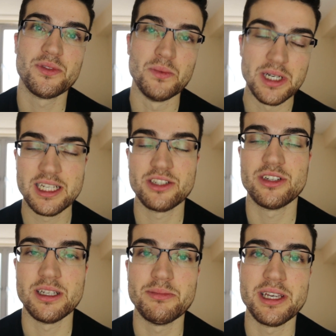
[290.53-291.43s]
will
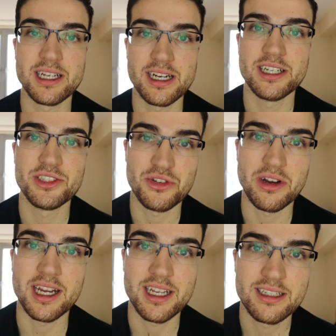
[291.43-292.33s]
literally be a guide
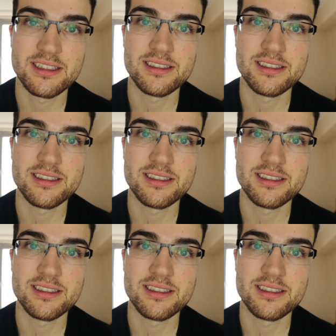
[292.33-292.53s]
track.